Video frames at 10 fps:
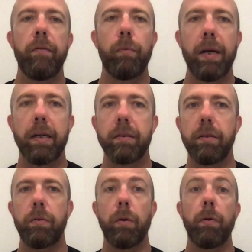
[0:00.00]
we ask that
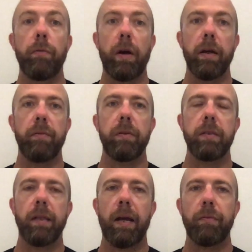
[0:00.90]
you don't arrive
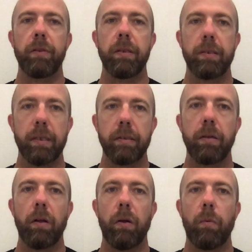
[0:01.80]
until after the 6
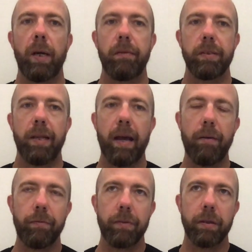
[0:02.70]
o'clock wave has
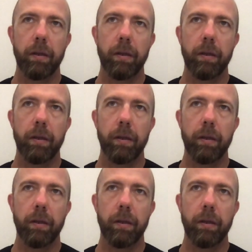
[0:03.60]
left.